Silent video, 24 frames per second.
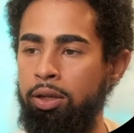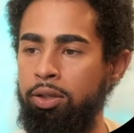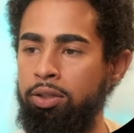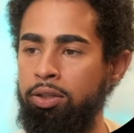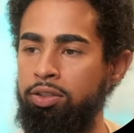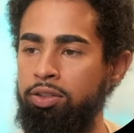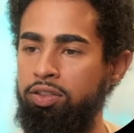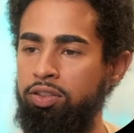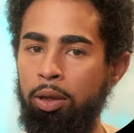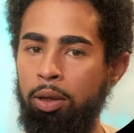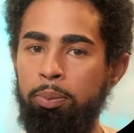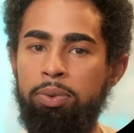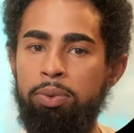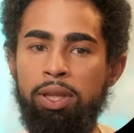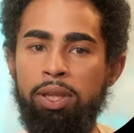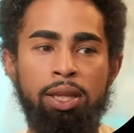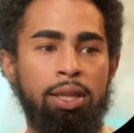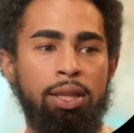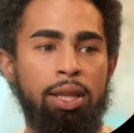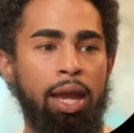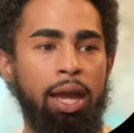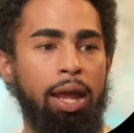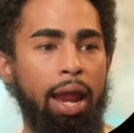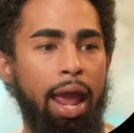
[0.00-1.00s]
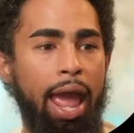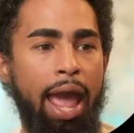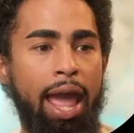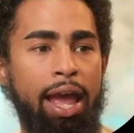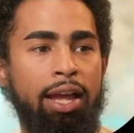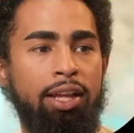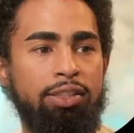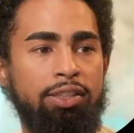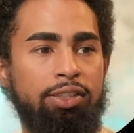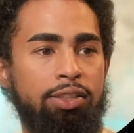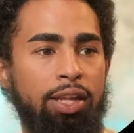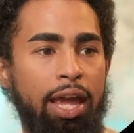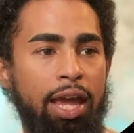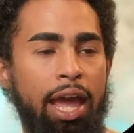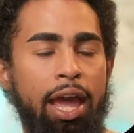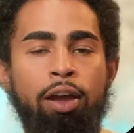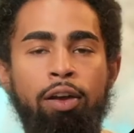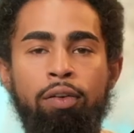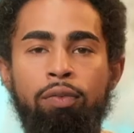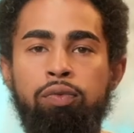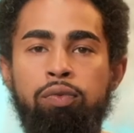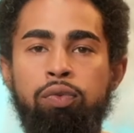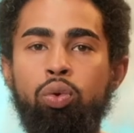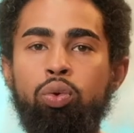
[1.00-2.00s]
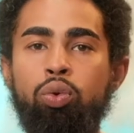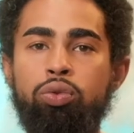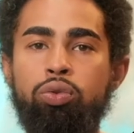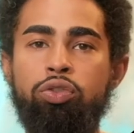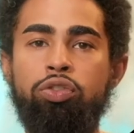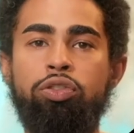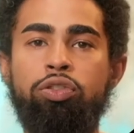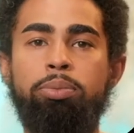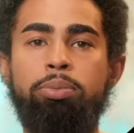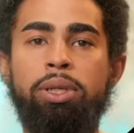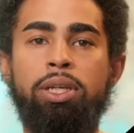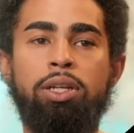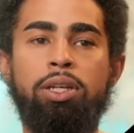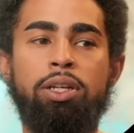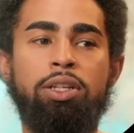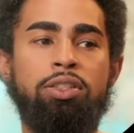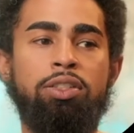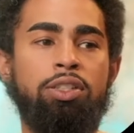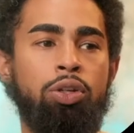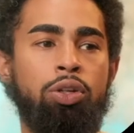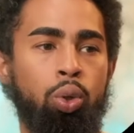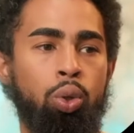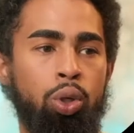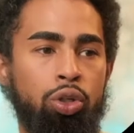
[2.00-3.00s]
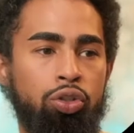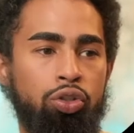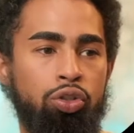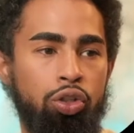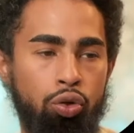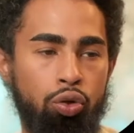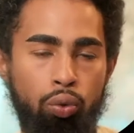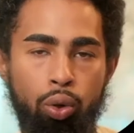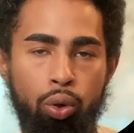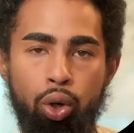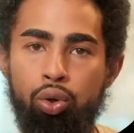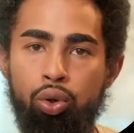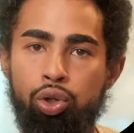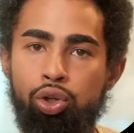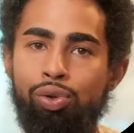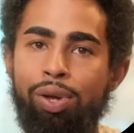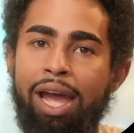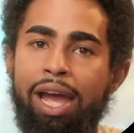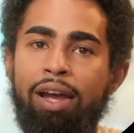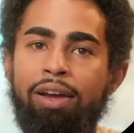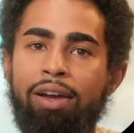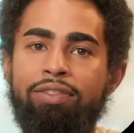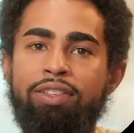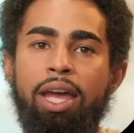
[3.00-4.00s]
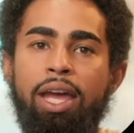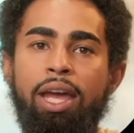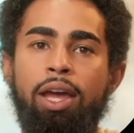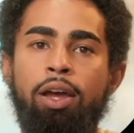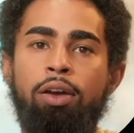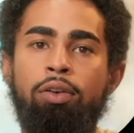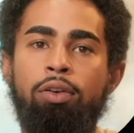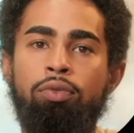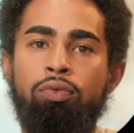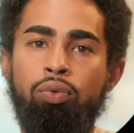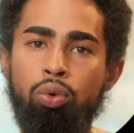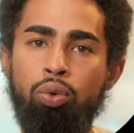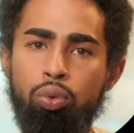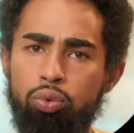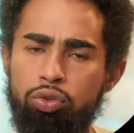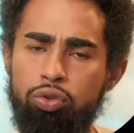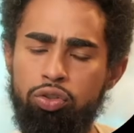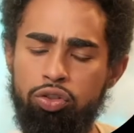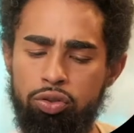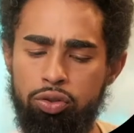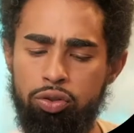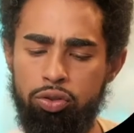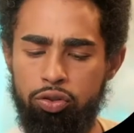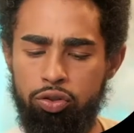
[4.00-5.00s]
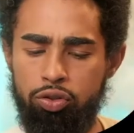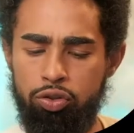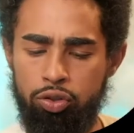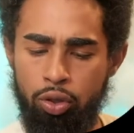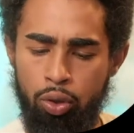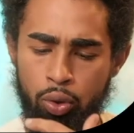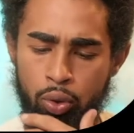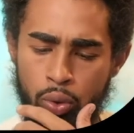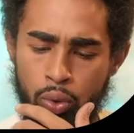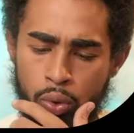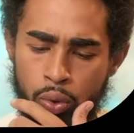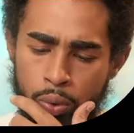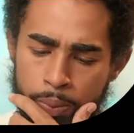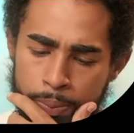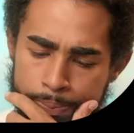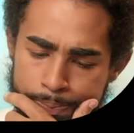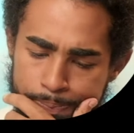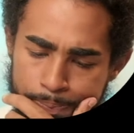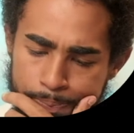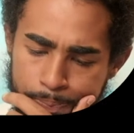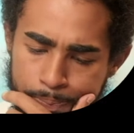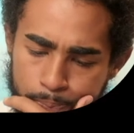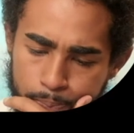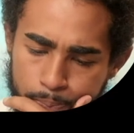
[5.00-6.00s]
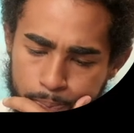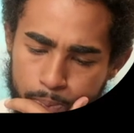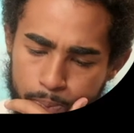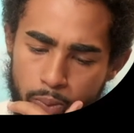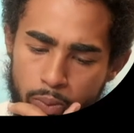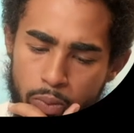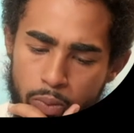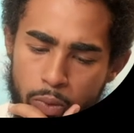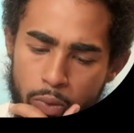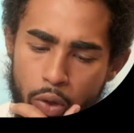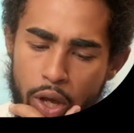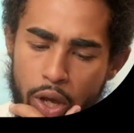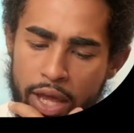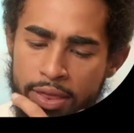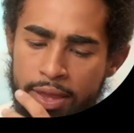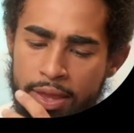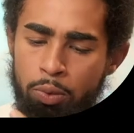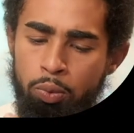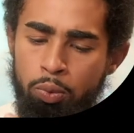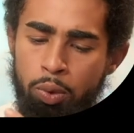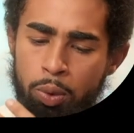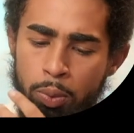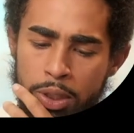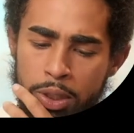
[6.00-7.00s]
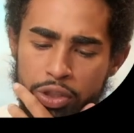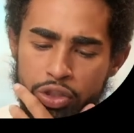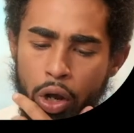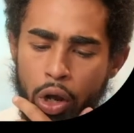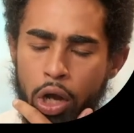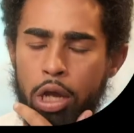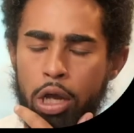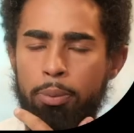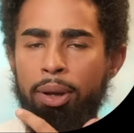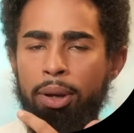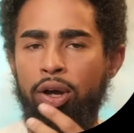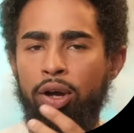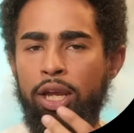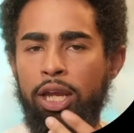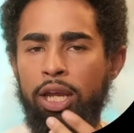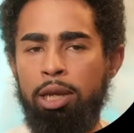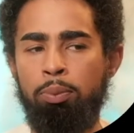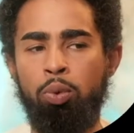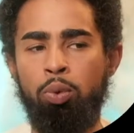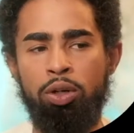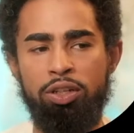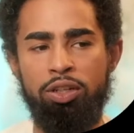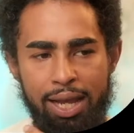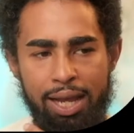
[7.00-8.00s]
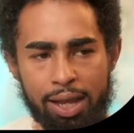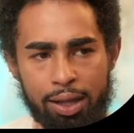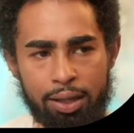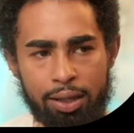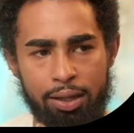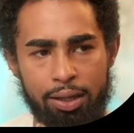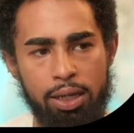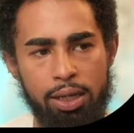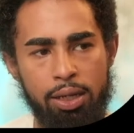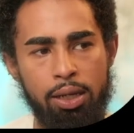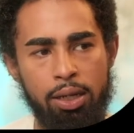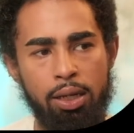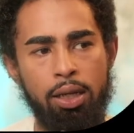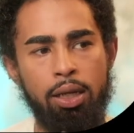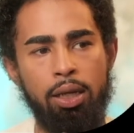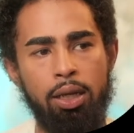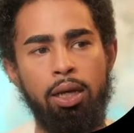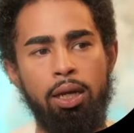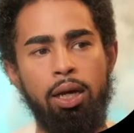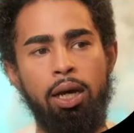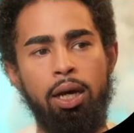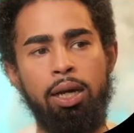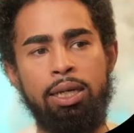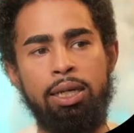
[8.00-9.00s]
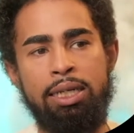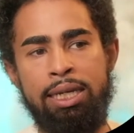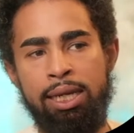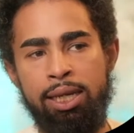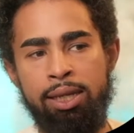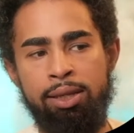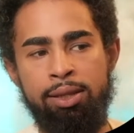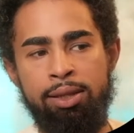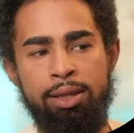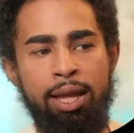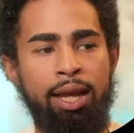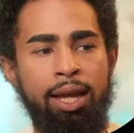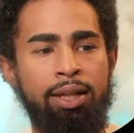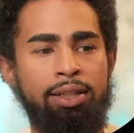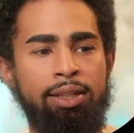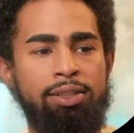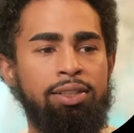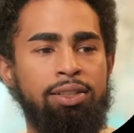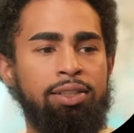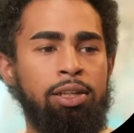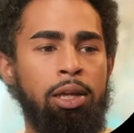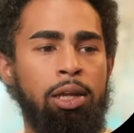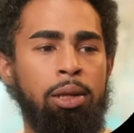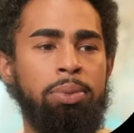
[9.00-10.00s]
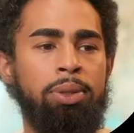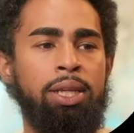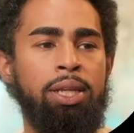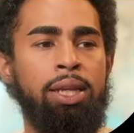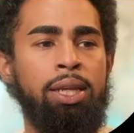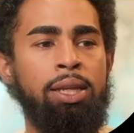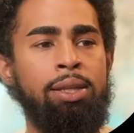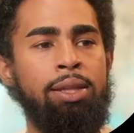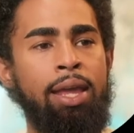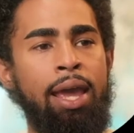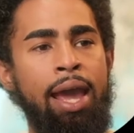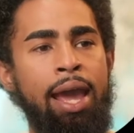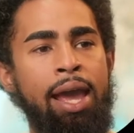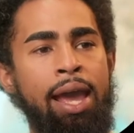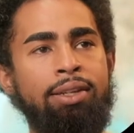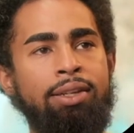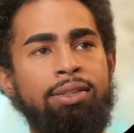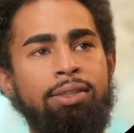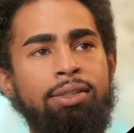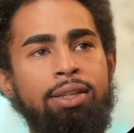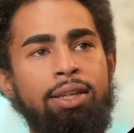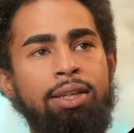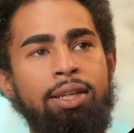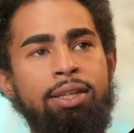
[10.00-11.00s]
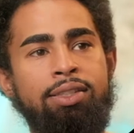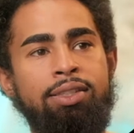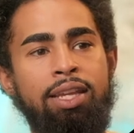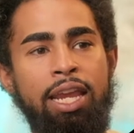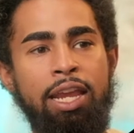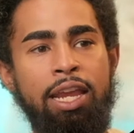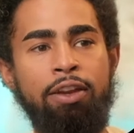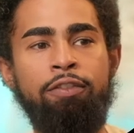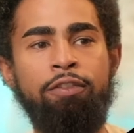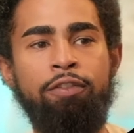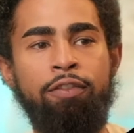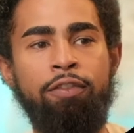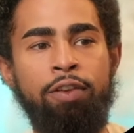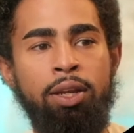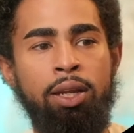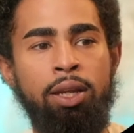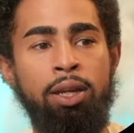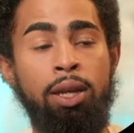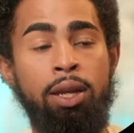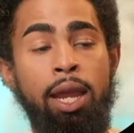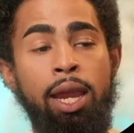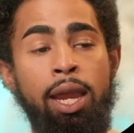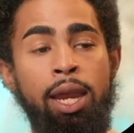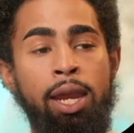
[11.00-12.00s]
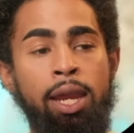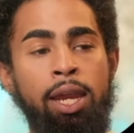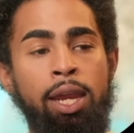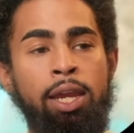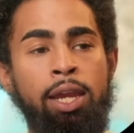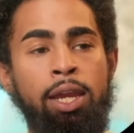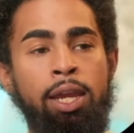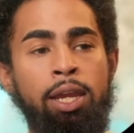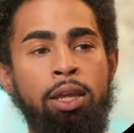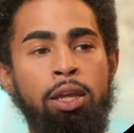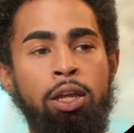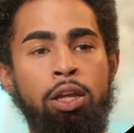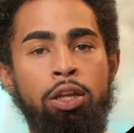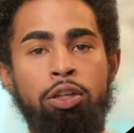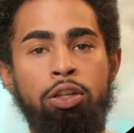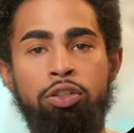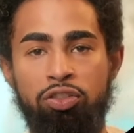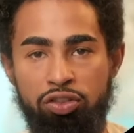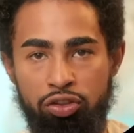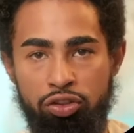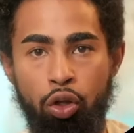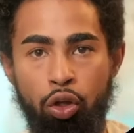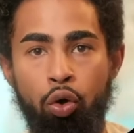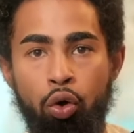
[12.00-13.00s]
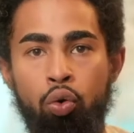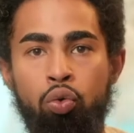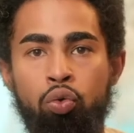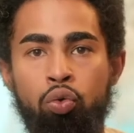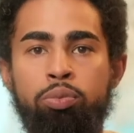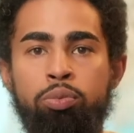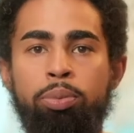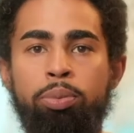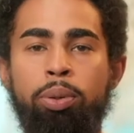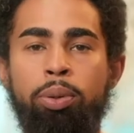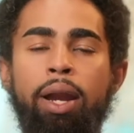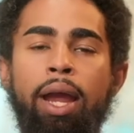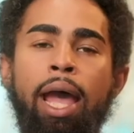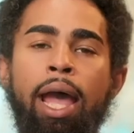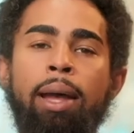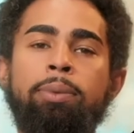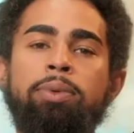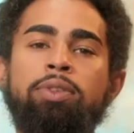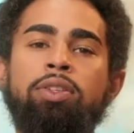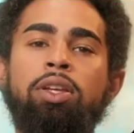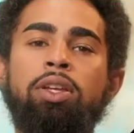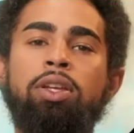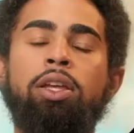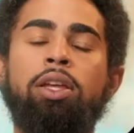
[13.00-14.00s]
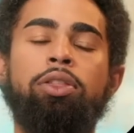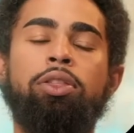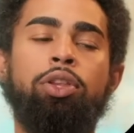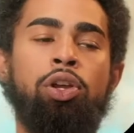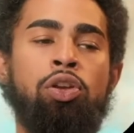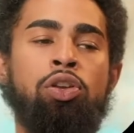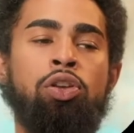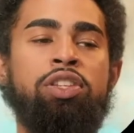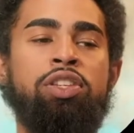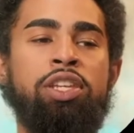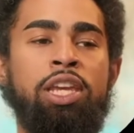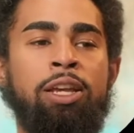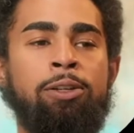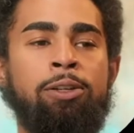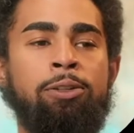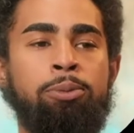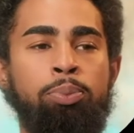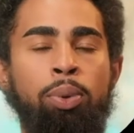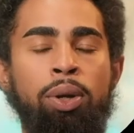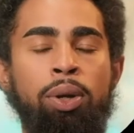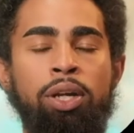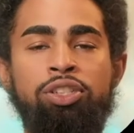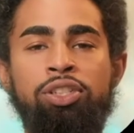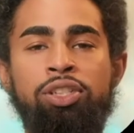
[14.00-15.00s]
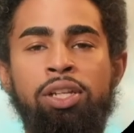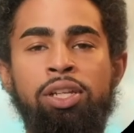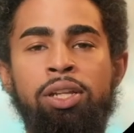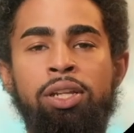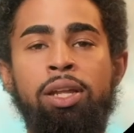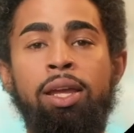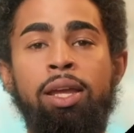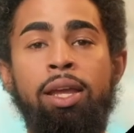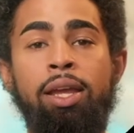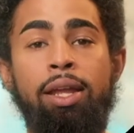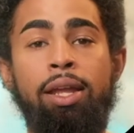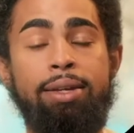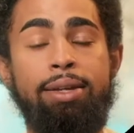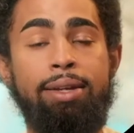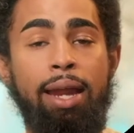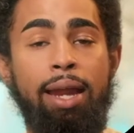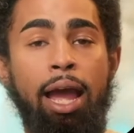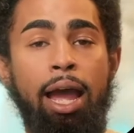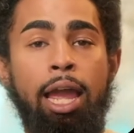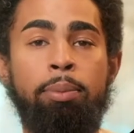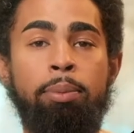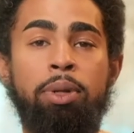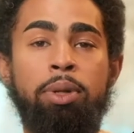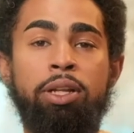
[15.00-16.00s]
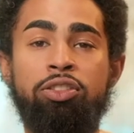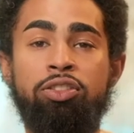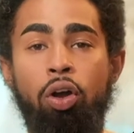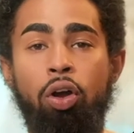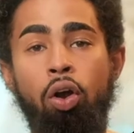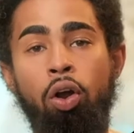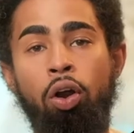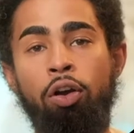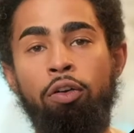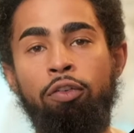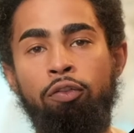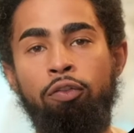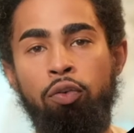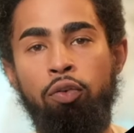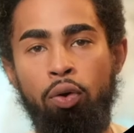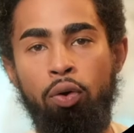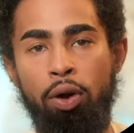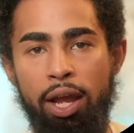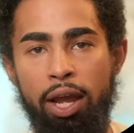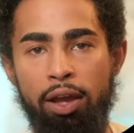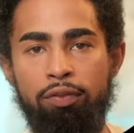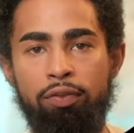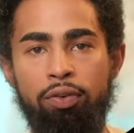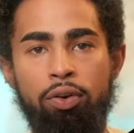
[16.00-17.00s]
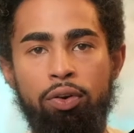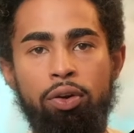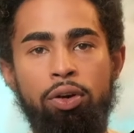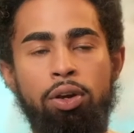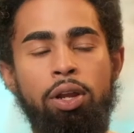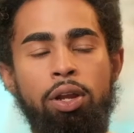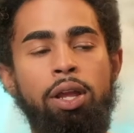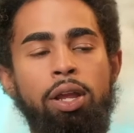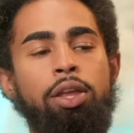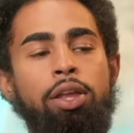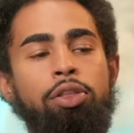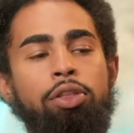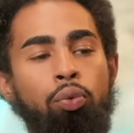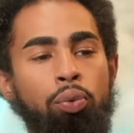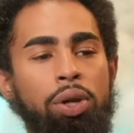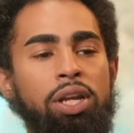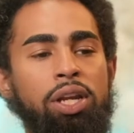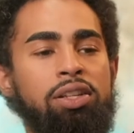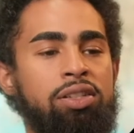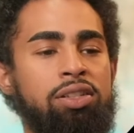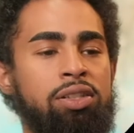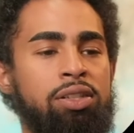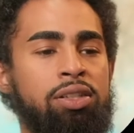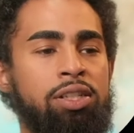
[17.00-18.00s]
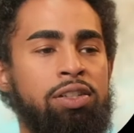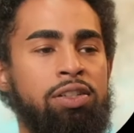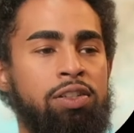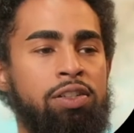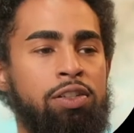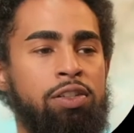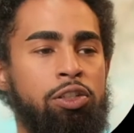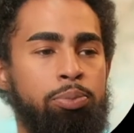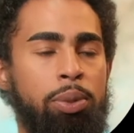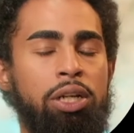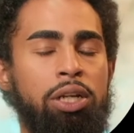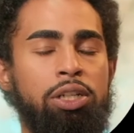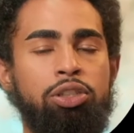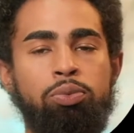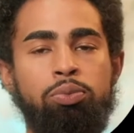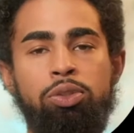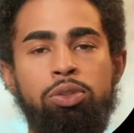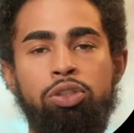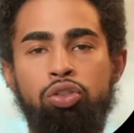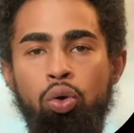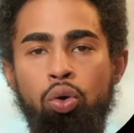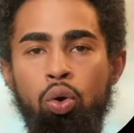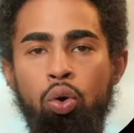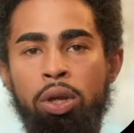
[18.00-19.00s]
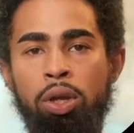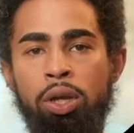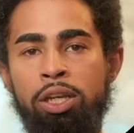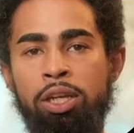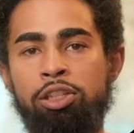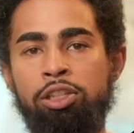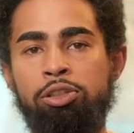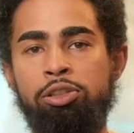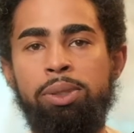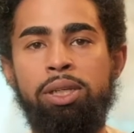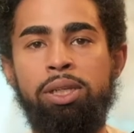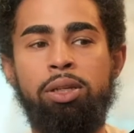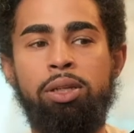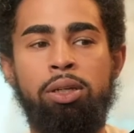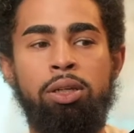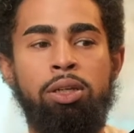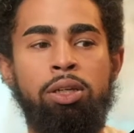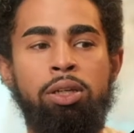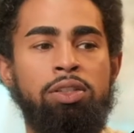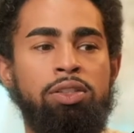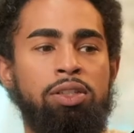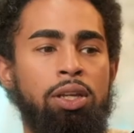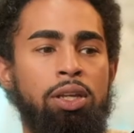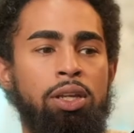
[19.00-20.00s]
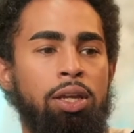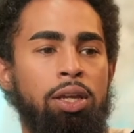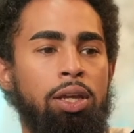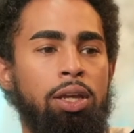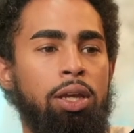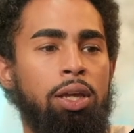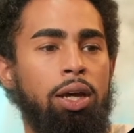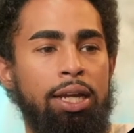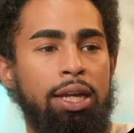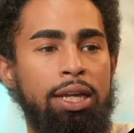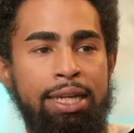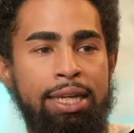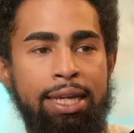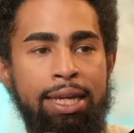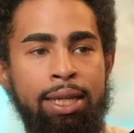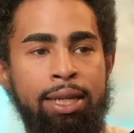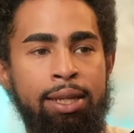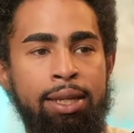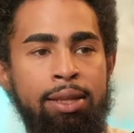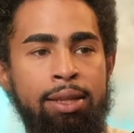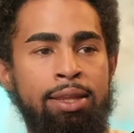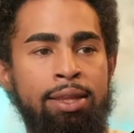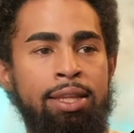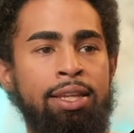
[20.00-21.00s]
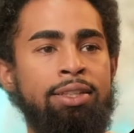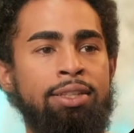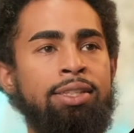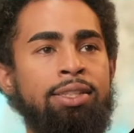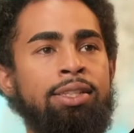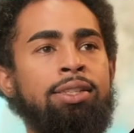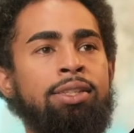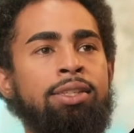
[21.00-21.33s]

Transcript: something that has to have roots because in order to grow, you have to have roots. So, and then when we talk about immortality, again, that's something that is infinite, a stone perhaps. There's the expression, diamonds are forever. The reason this expression was coined is because, again, this is